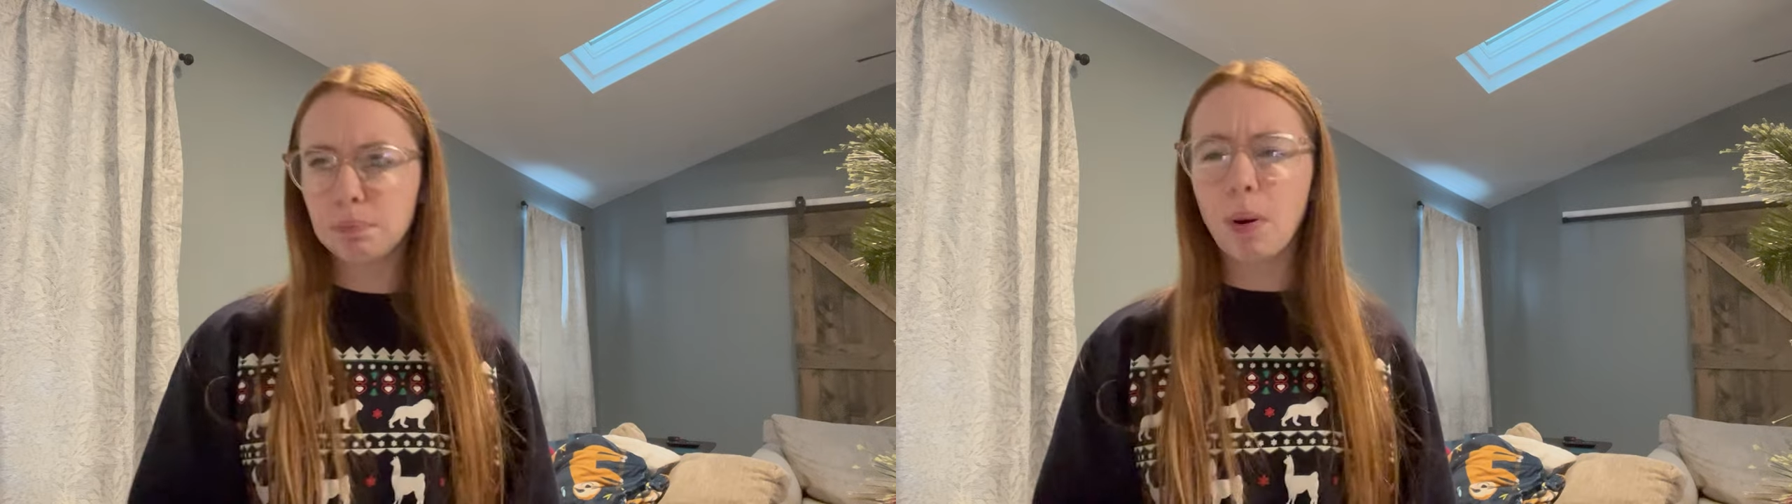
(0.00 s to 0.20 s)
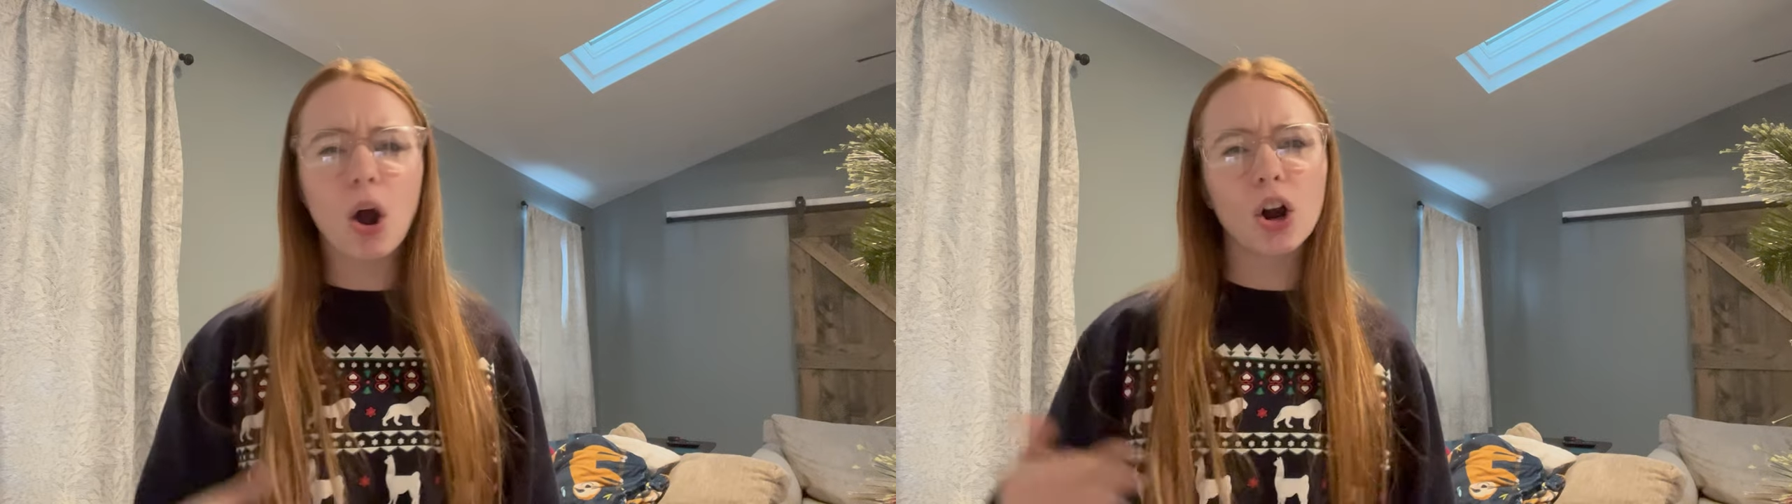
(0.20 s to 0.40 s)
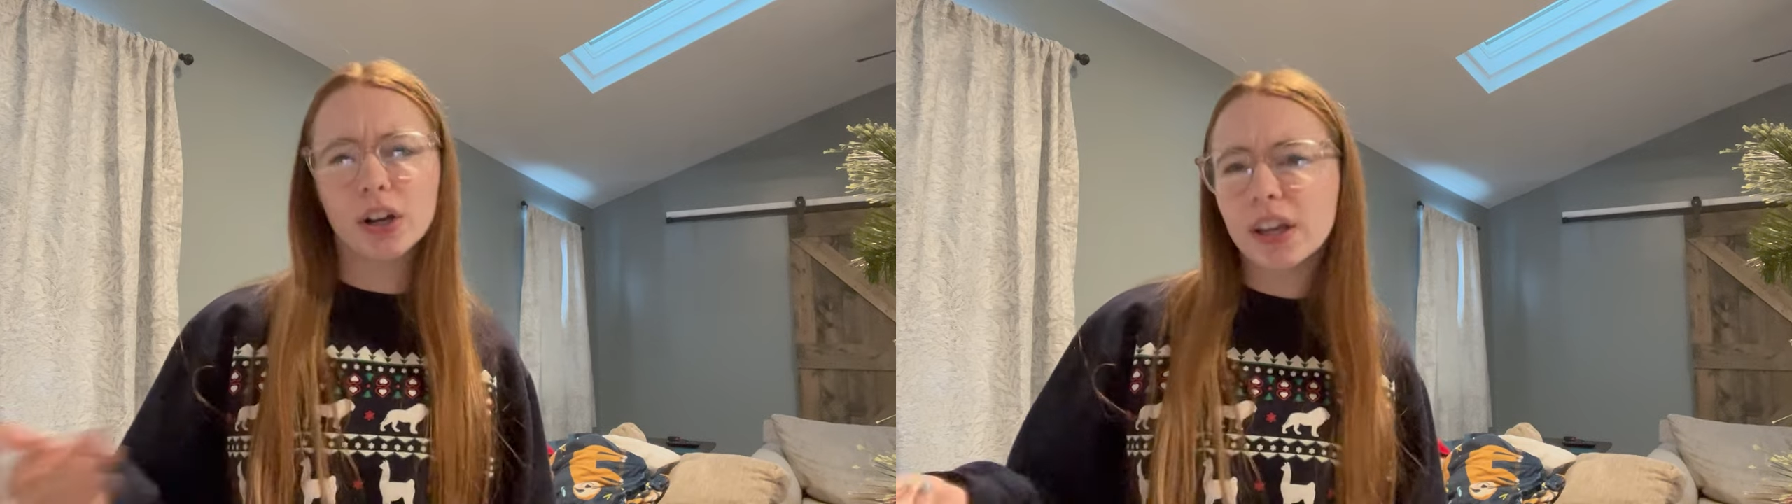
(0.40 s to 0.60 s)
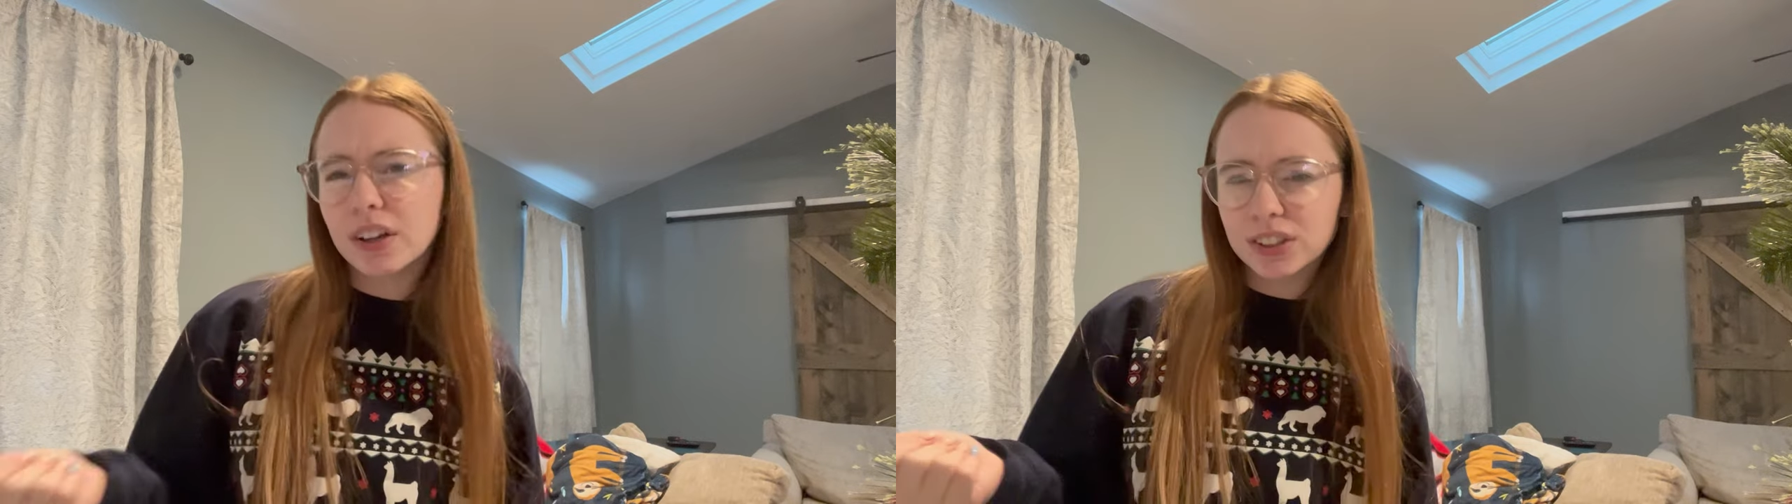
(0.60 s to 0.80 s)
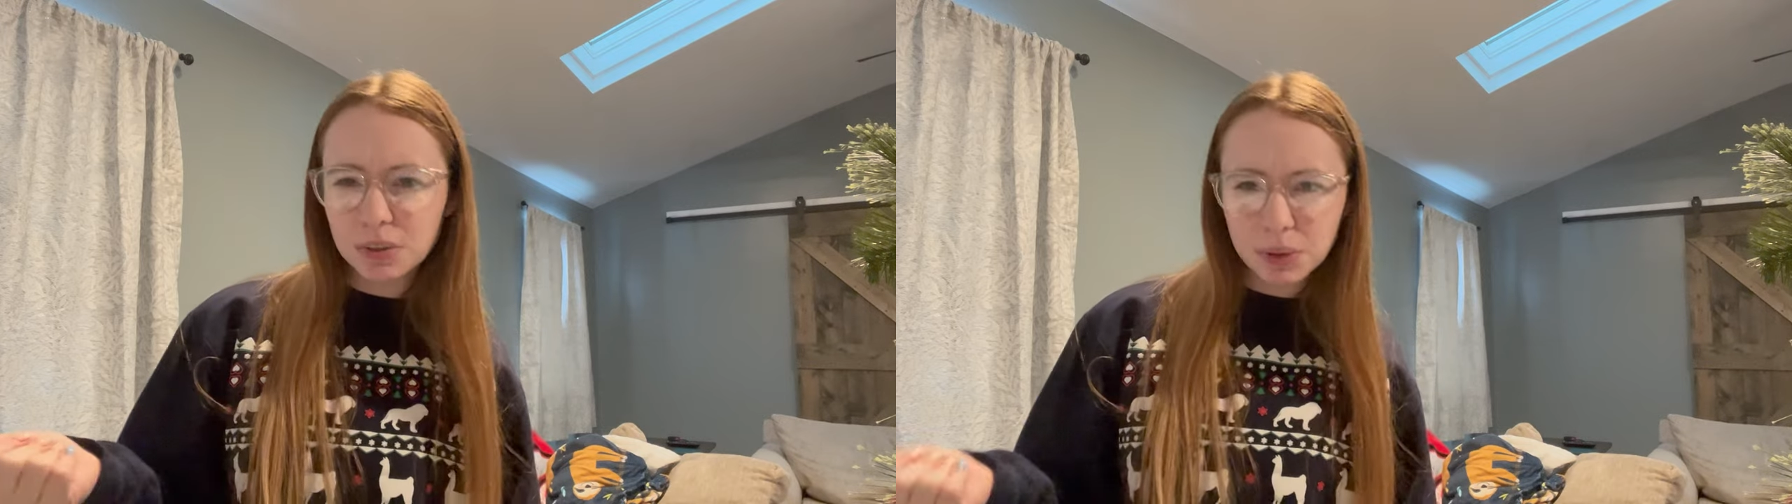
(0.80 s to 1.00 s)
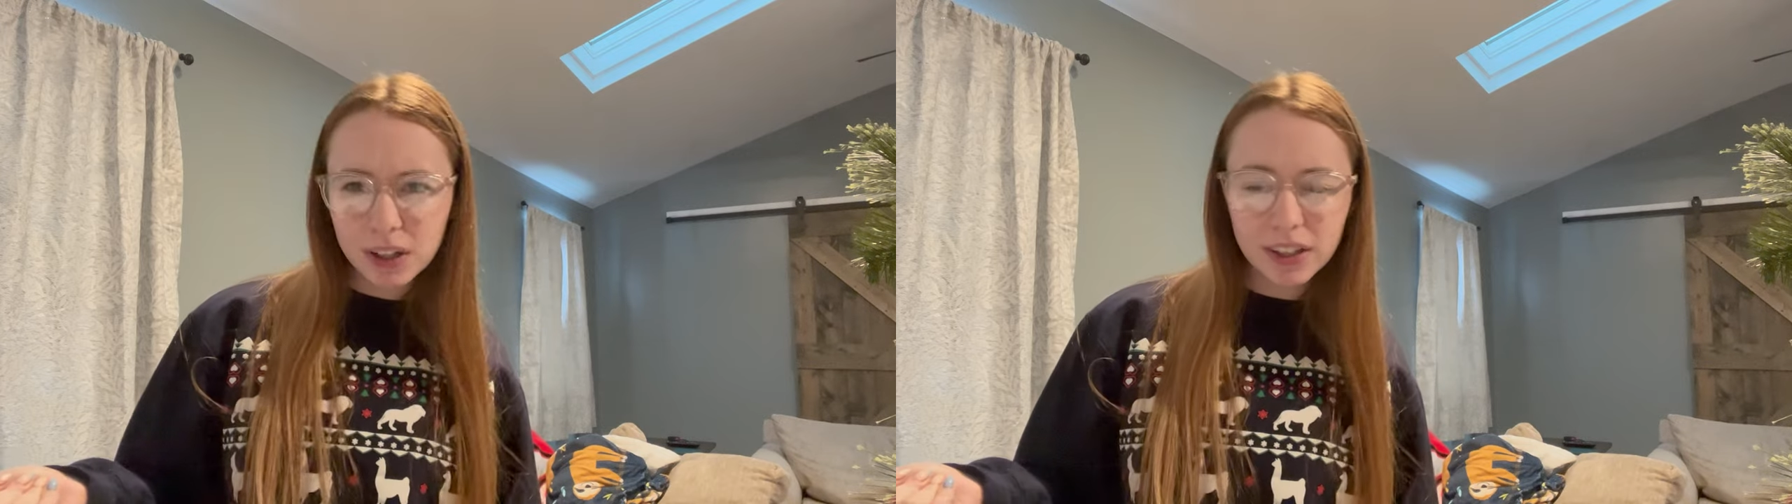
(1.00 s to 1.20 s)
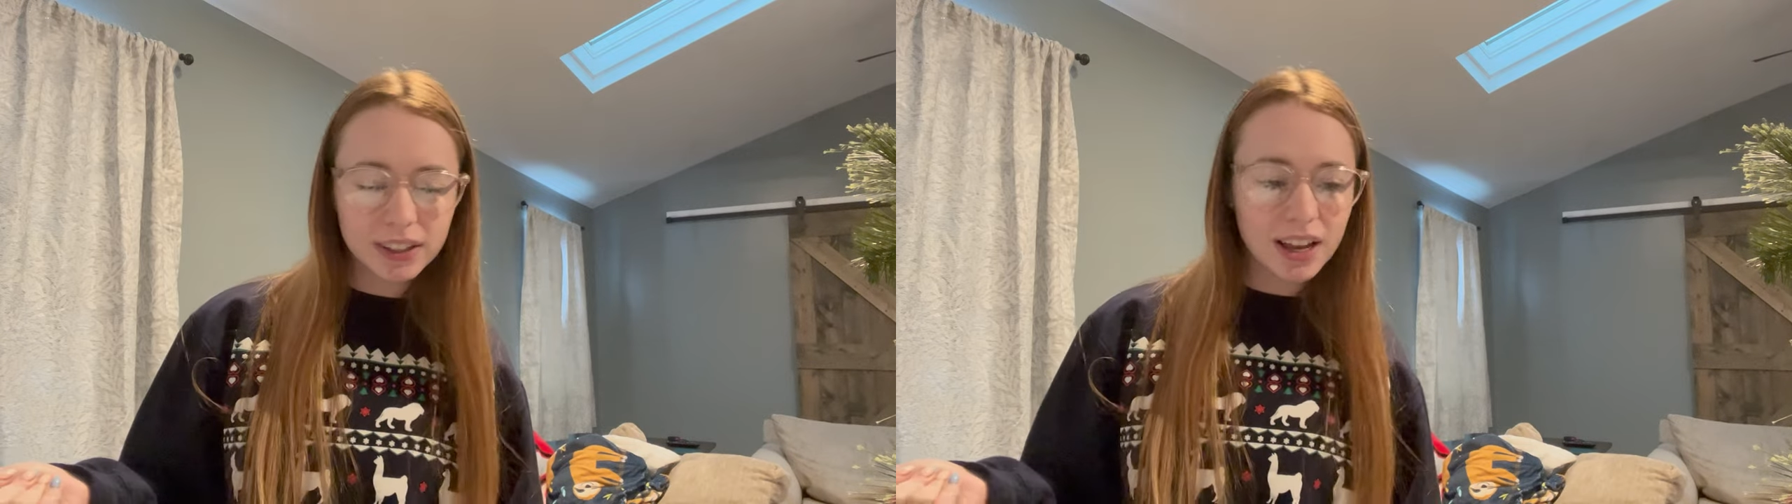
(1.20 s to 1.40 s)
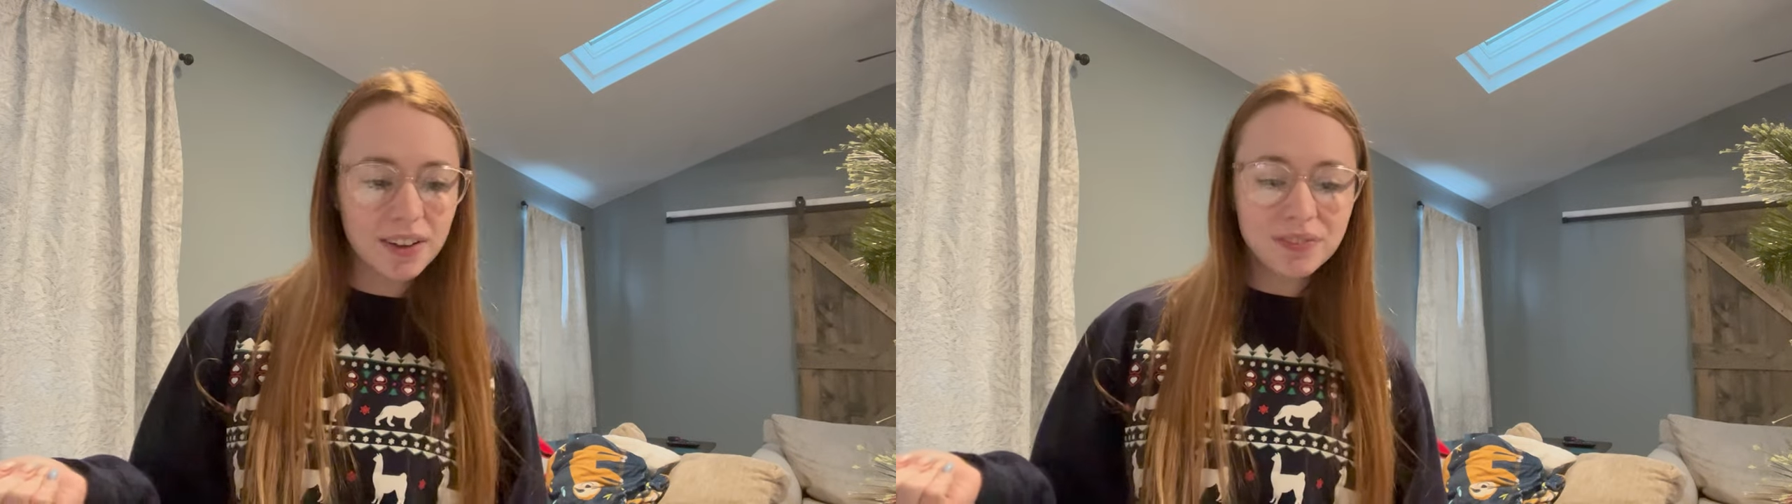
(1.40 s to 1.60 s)
party or something like
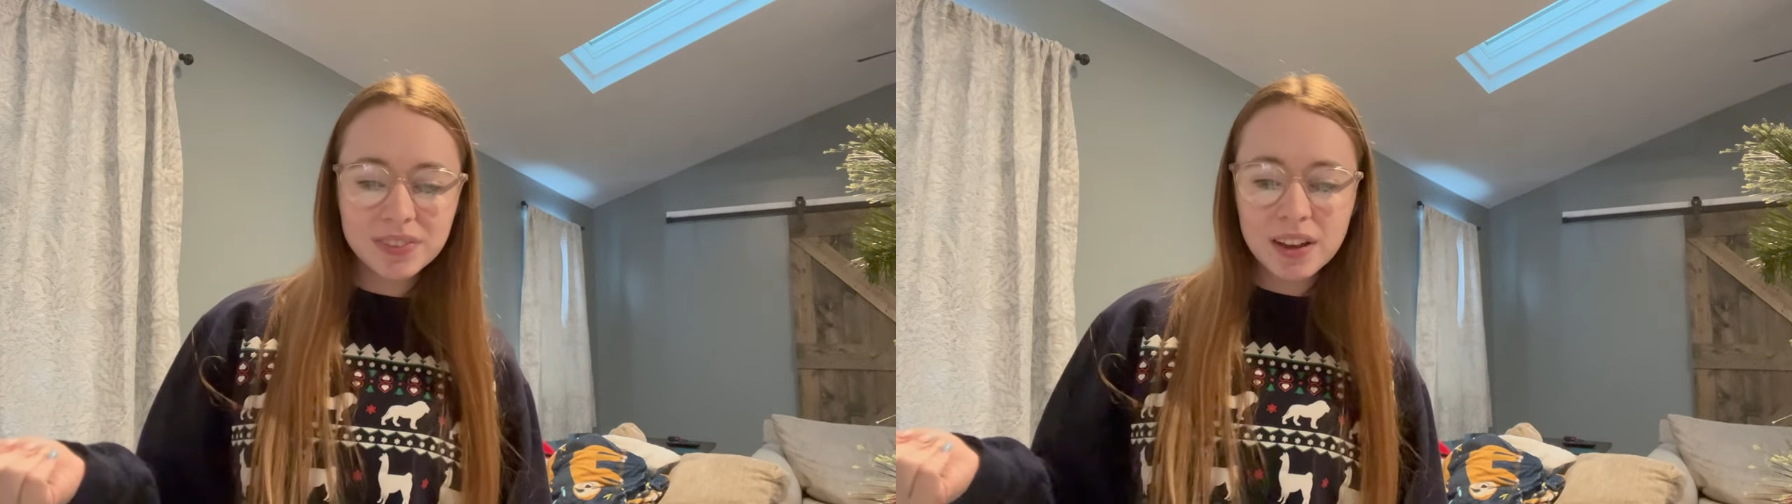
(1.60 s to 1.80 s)
that,